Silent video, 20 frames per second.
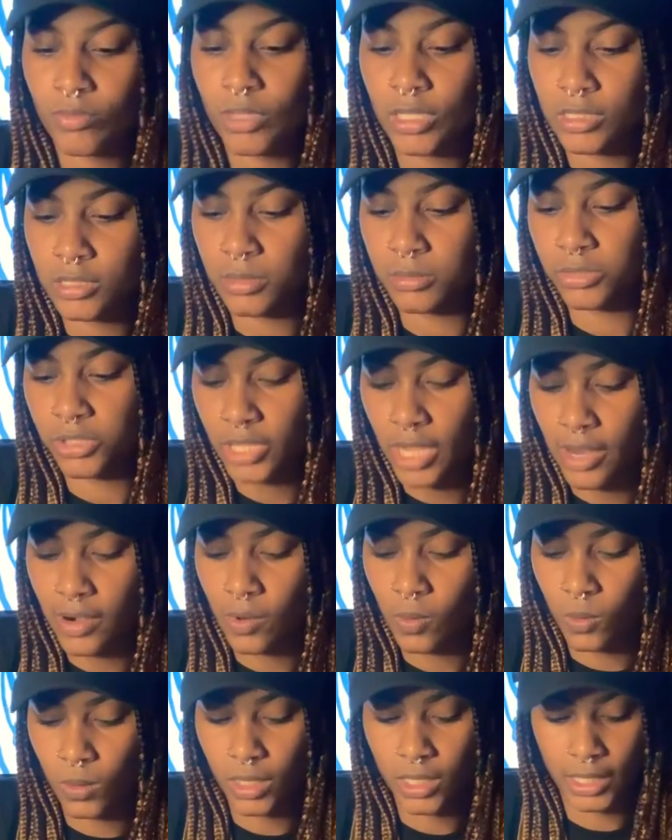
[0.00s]
Some shadow
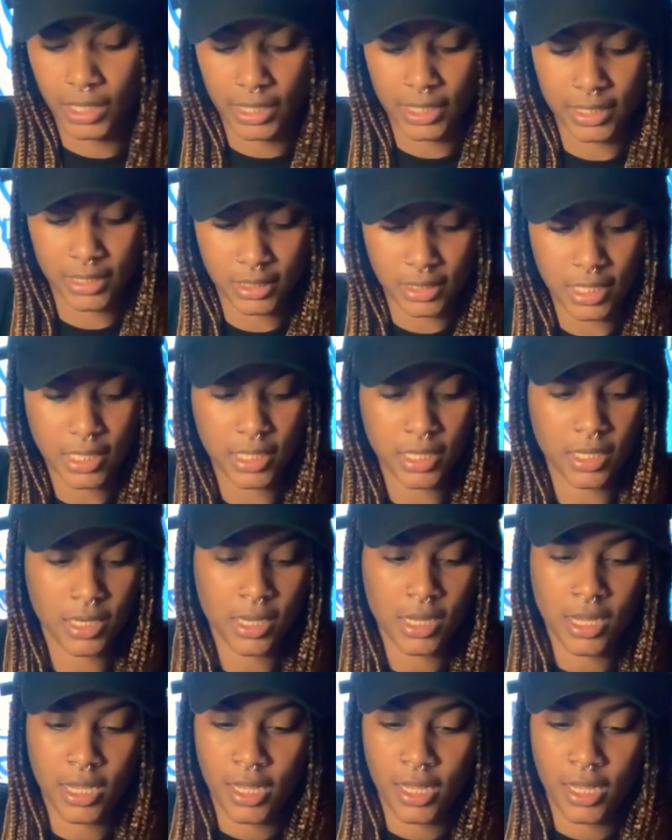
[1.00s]
work is needed,